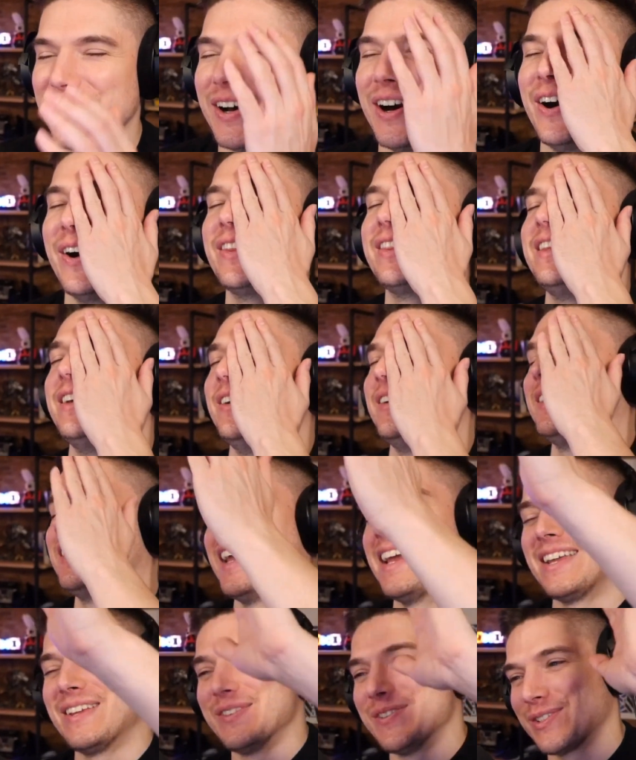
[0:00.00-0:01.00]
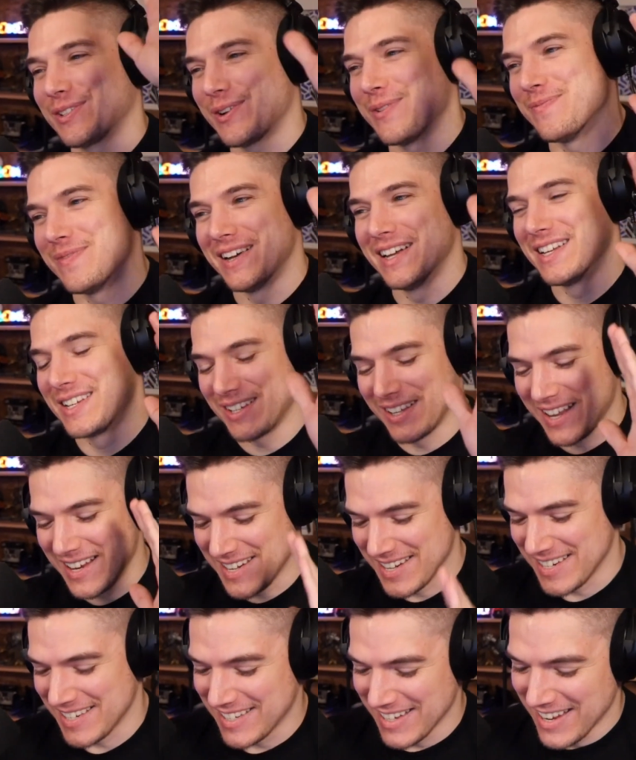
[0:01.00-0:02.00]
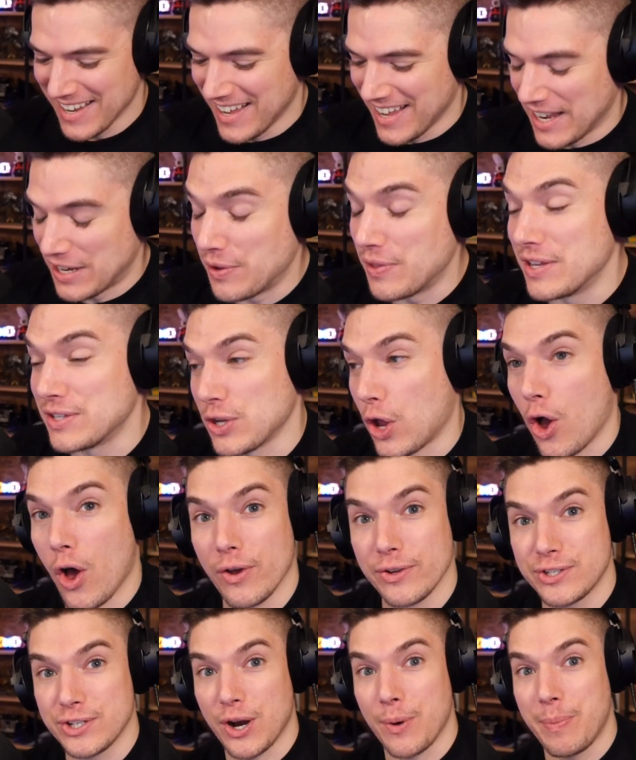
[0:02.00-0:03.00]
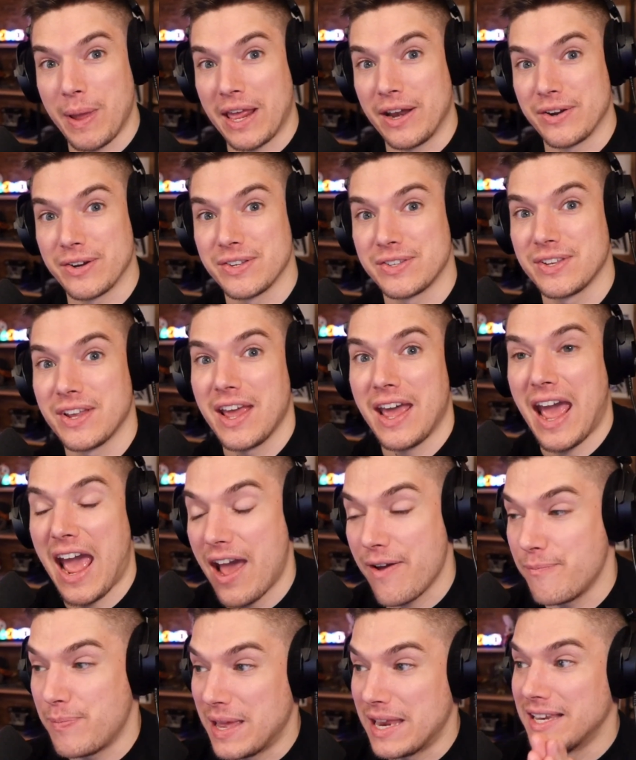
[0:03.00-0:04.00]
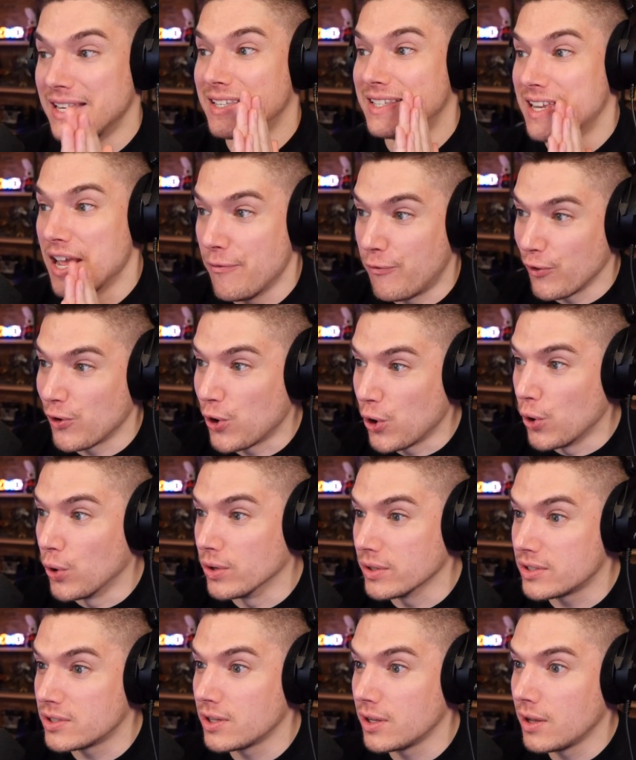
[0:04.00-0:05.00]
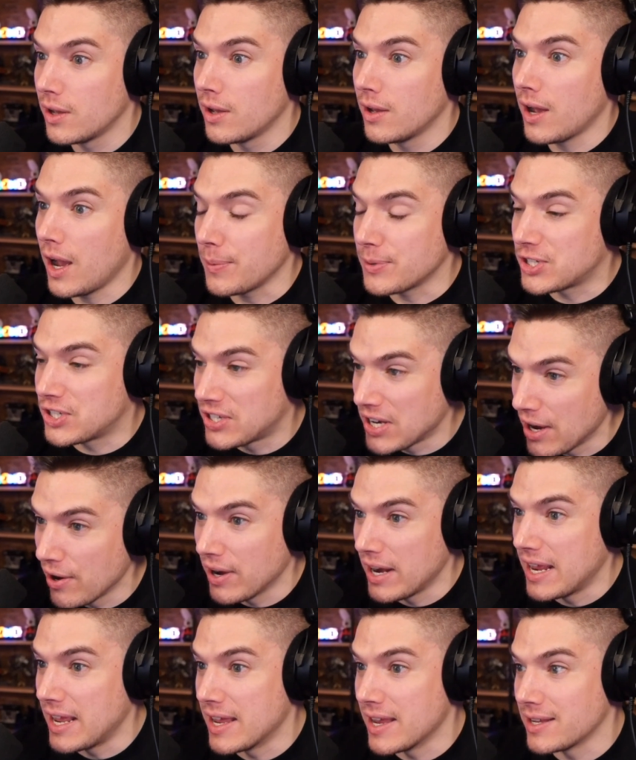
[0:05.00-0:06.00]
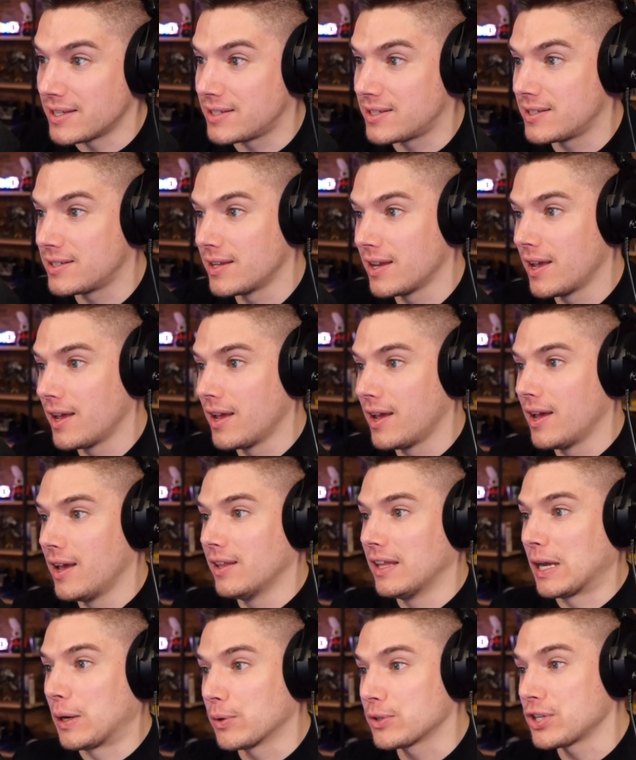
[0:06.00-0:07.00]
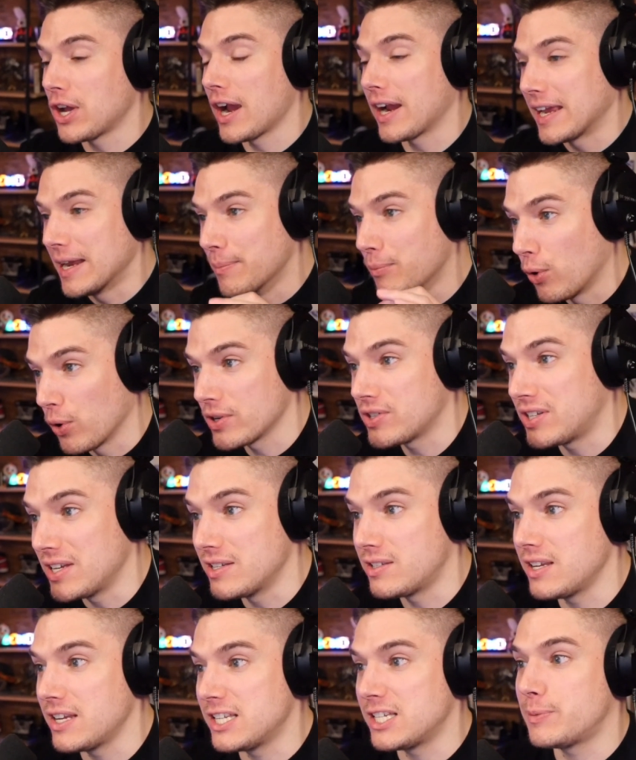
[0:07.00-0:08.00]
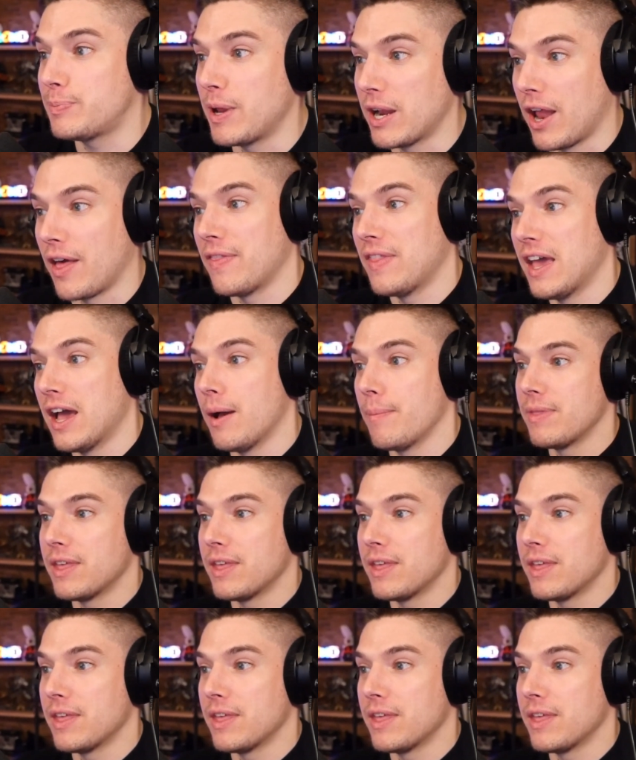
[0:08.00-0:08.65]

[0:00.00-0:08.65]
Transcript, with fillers: oh, dude, thank you so much, Legends. Dude, these All Star banners have been difficult. I'm serious. Like we're talking more CC spin on them